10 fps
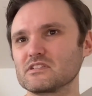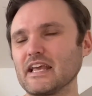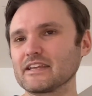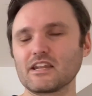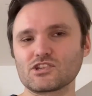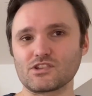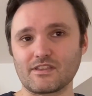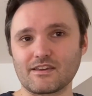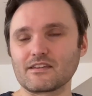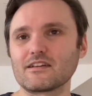2nd edition
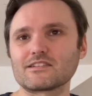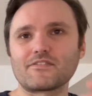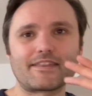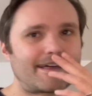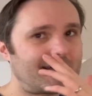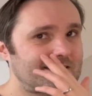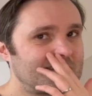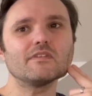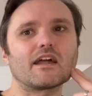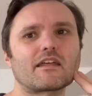thing and stuff like that.
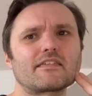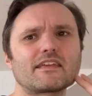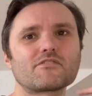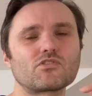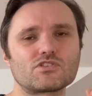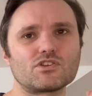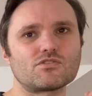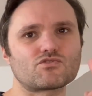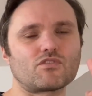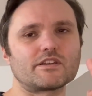And I think I've got the
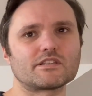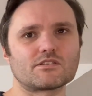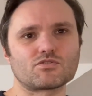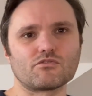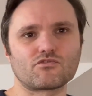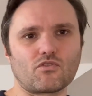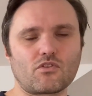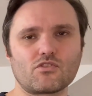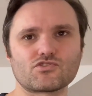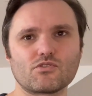years right in the sort of
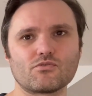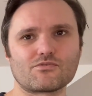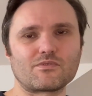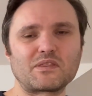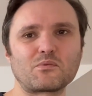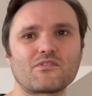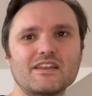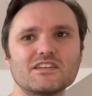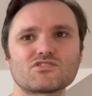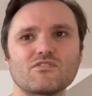chronological order of when they were
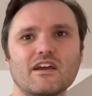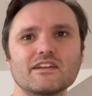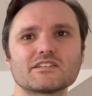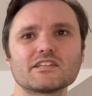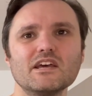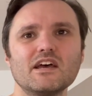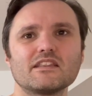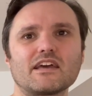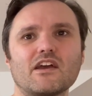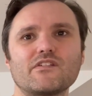released right.
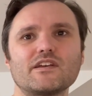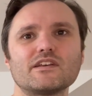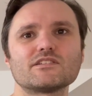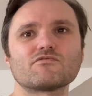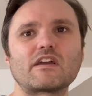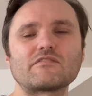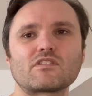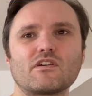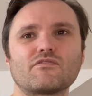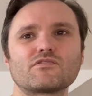There is
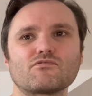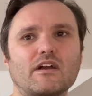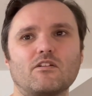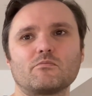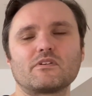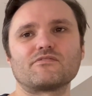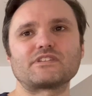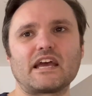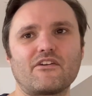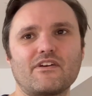Ravenloft Realm of
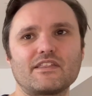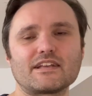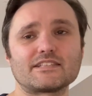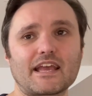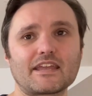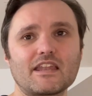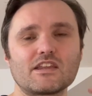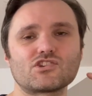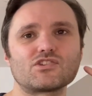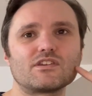Terror, that's 2nd
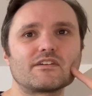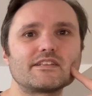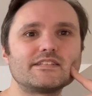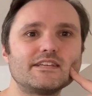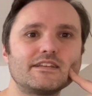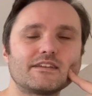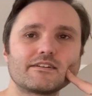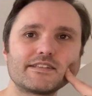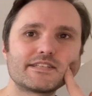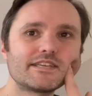edition
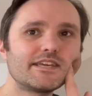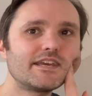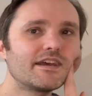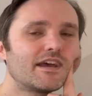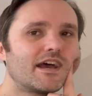1990.